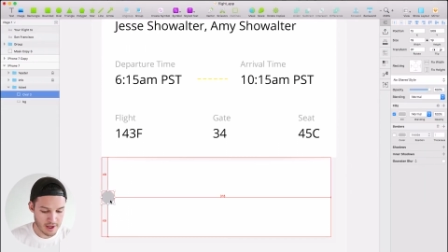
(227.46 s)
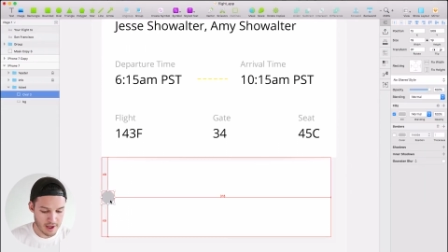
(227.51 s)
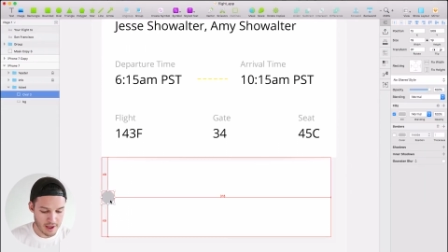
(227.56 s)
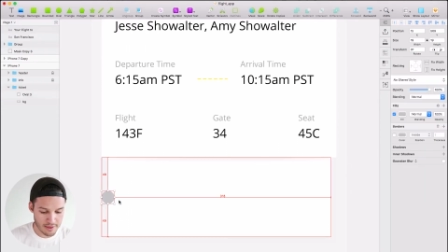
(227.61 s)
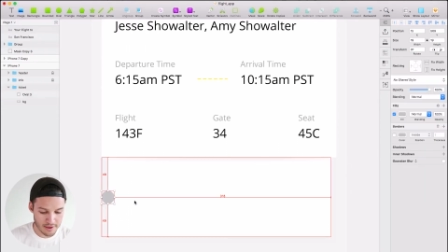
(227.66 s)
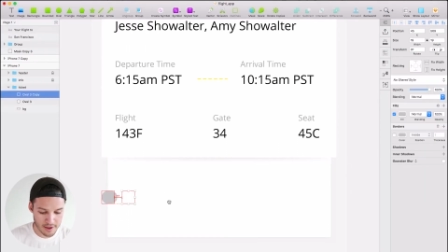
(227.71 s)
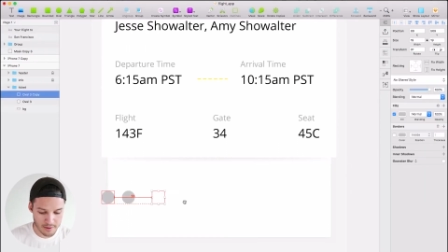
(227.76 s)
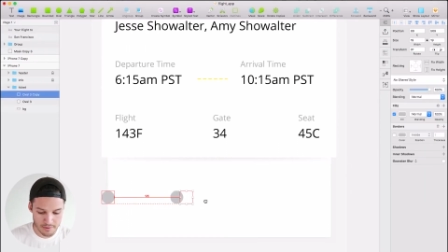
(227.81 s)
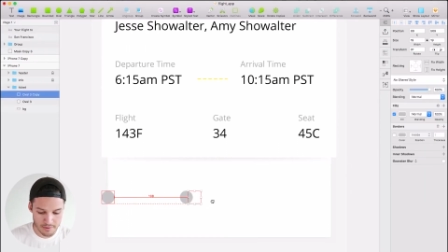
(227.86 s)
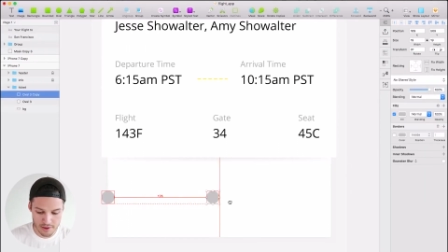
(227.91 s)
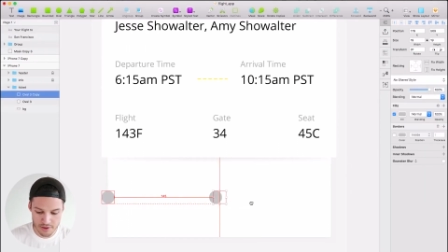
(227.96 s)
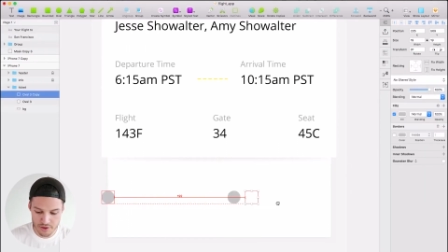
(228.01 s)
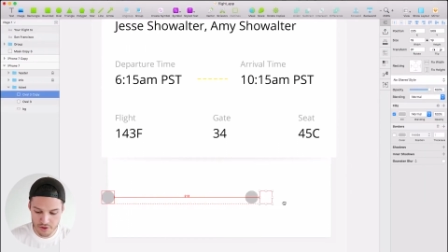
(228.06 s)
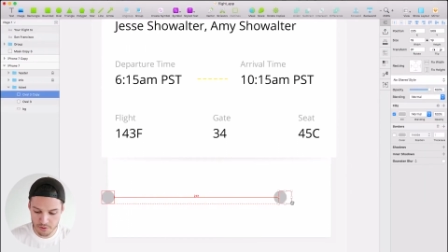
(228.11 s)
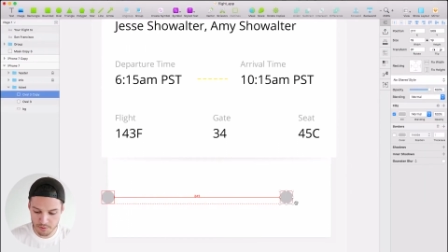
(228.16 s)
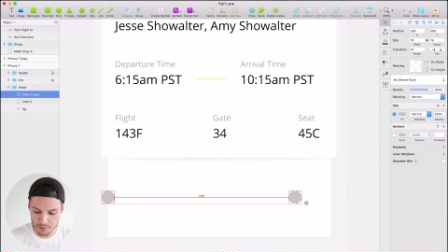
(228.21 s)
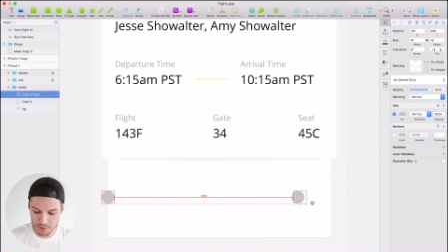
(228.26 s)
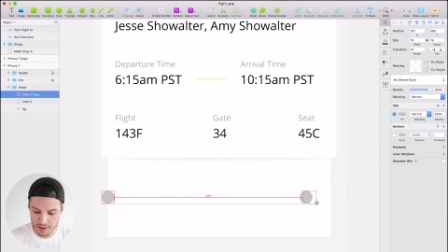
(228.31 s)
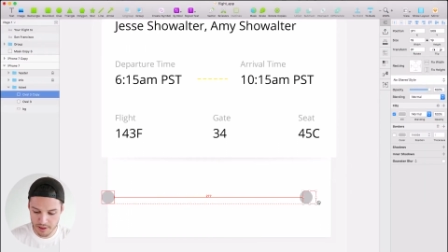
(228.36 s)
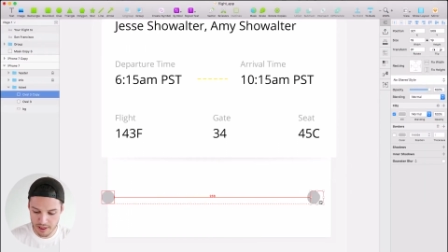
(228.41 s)
And then I'm gonna
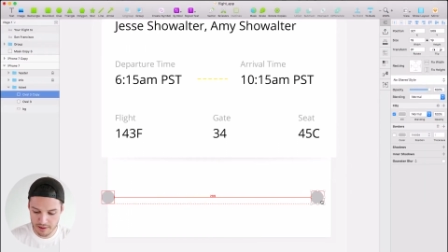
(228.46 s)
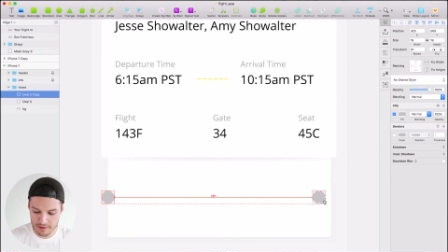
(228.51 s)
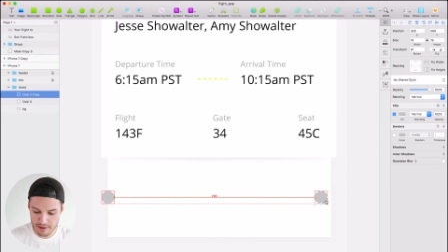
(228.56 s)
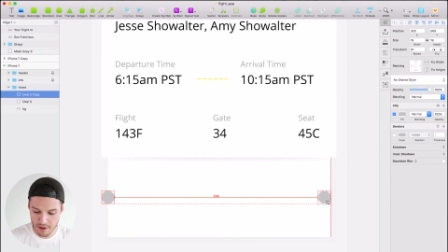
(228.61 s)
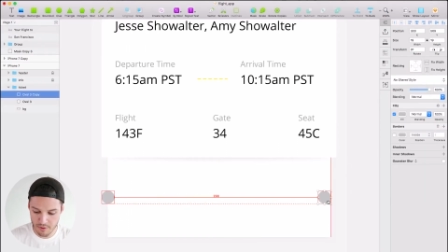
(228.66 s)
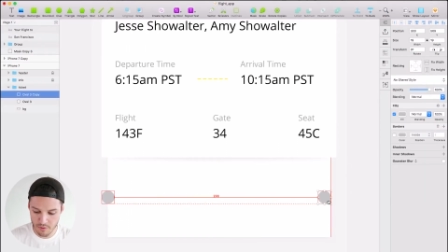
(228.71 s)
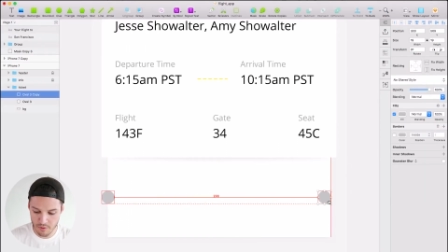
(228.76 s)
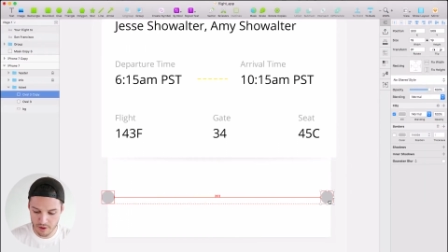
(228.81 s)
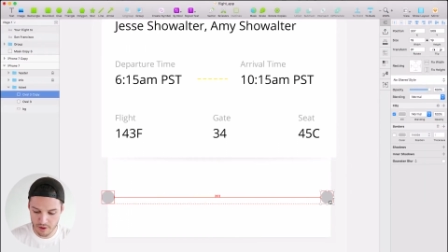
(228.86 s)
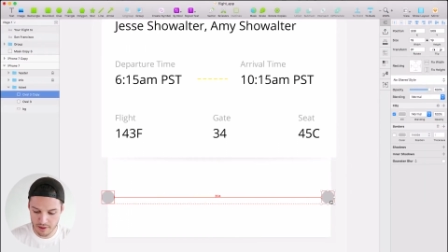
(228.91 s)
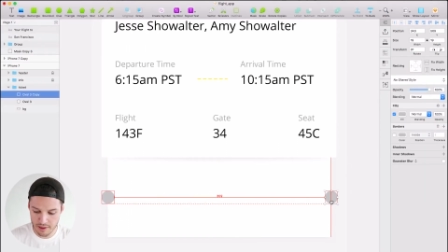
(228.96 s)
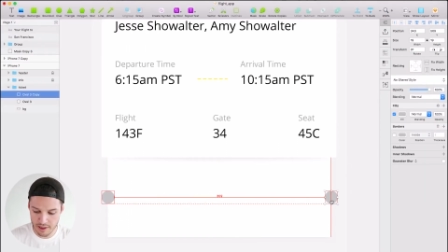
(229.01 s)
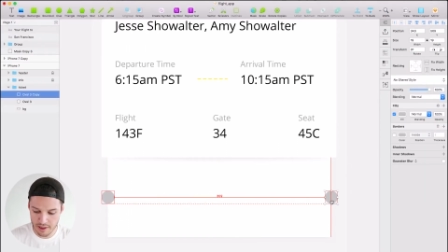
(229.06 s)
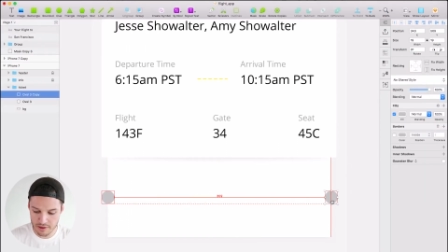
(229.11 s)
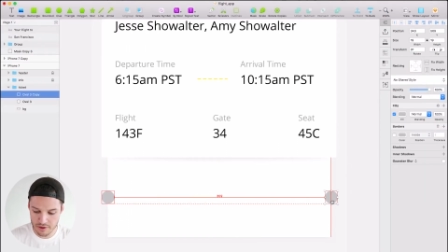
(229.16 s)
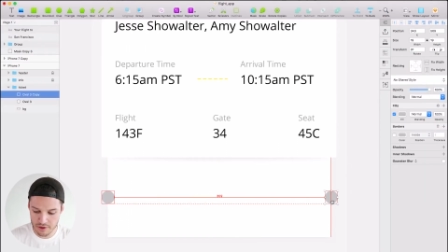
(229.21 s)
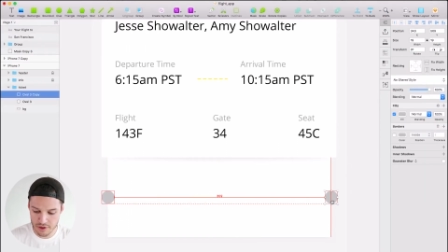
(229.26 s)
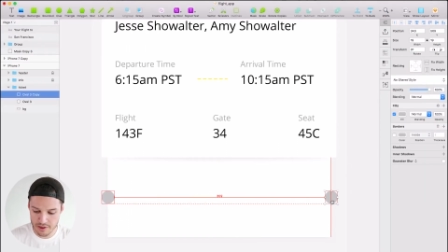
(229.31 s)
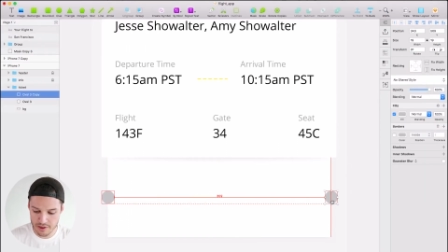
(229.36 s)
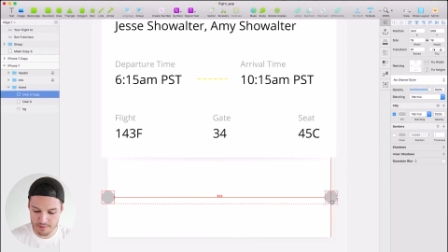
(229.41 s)
duplicate that one
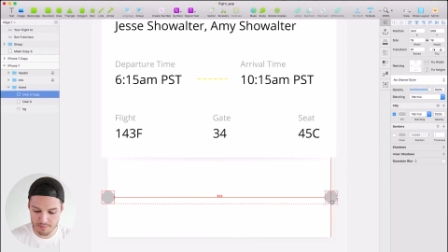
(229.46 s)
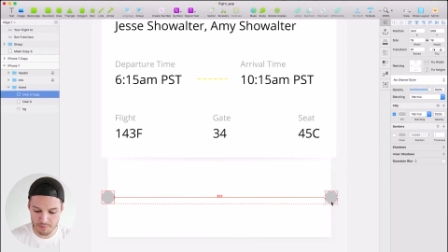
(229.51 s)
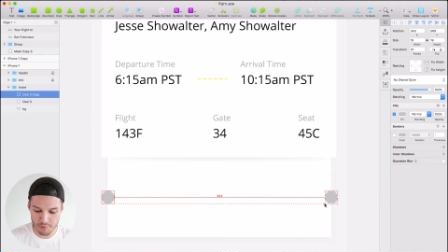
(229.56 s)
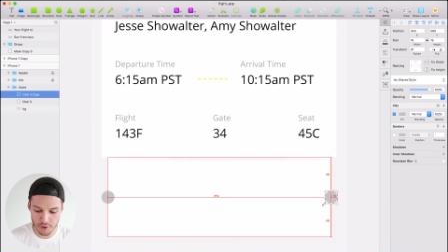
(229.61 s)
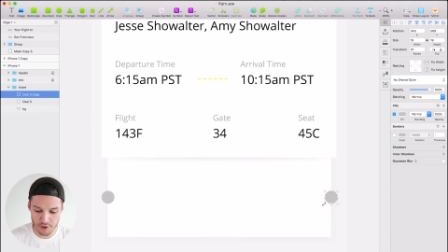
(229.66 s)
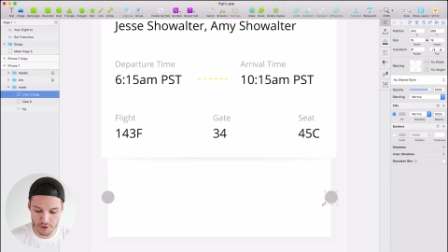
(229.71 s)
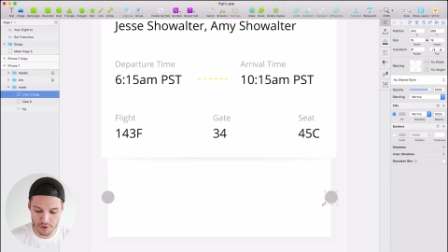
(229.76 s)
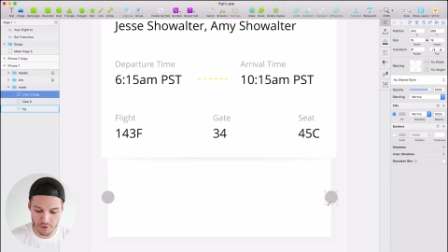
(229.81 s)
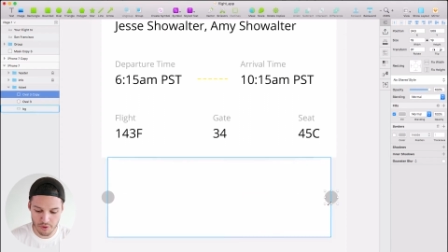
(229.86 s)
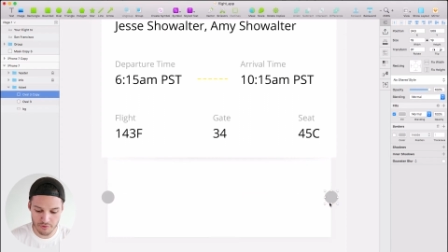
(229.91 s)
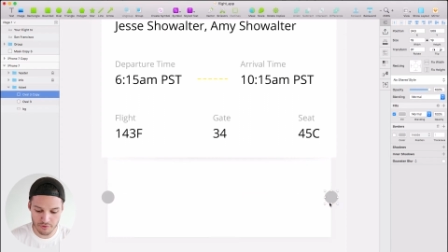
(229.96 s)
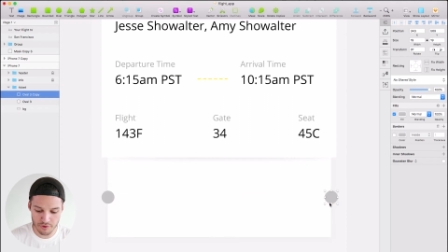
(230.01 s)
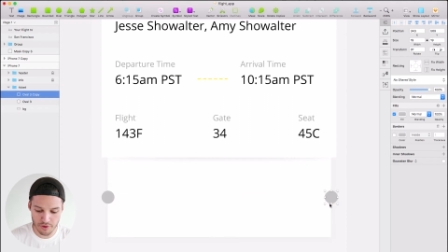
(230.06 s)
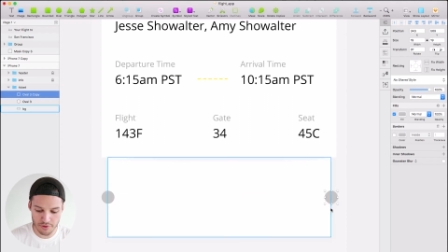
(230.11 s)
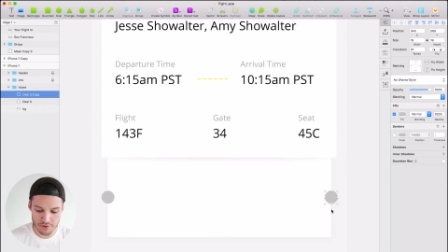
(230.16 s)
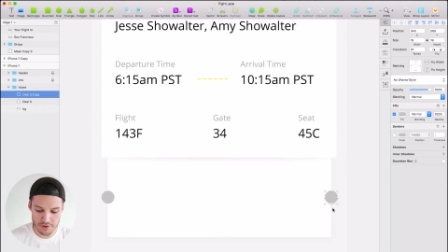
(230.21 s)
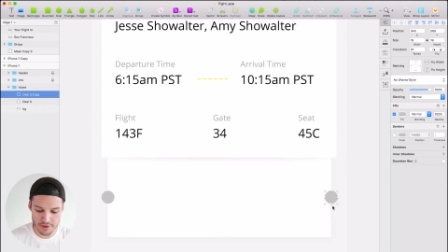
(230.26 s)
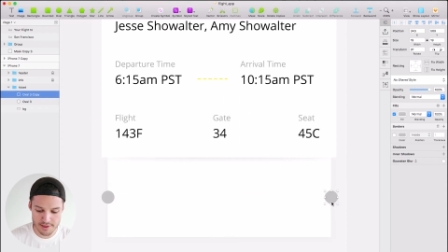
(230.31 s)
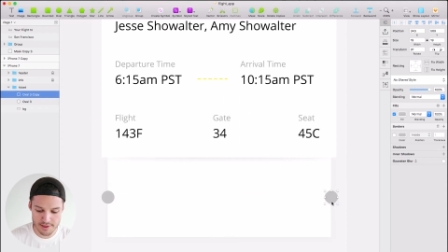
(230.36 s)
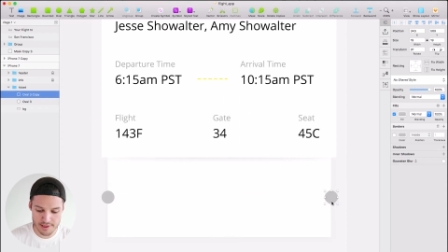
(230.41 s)
and just put it over
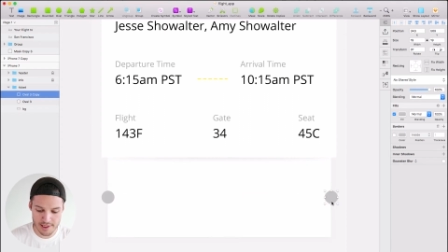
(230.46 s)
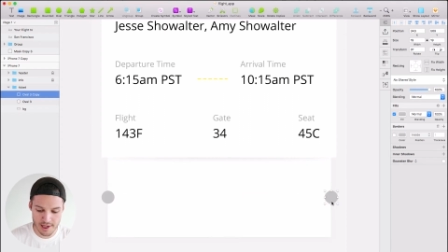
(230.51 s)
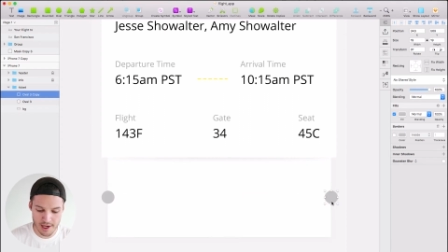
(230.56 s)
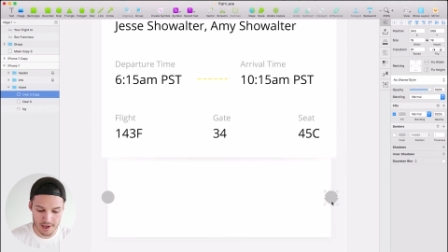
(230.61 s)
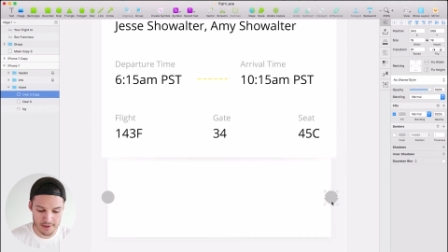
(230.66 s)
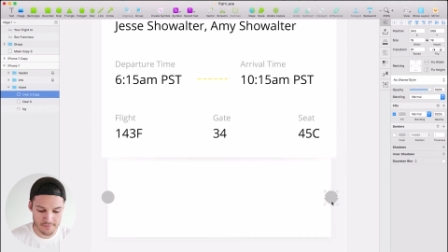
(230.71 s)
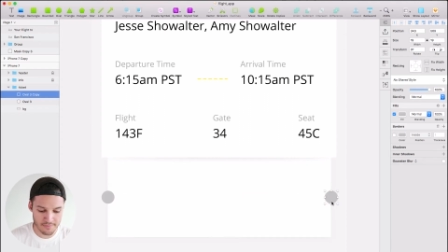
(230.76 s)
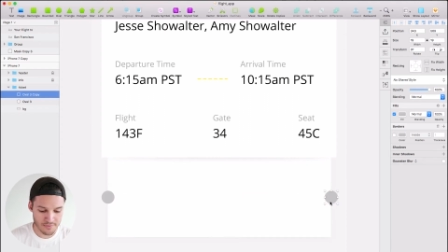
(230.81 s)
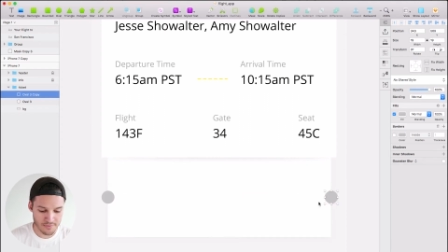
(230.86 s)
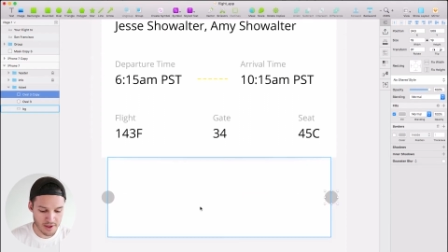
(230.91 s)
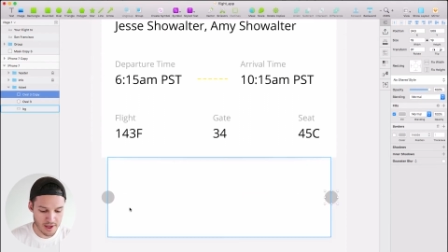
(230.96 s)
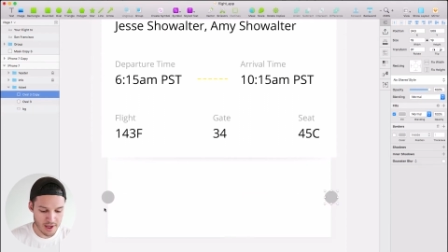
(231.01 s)
on this side.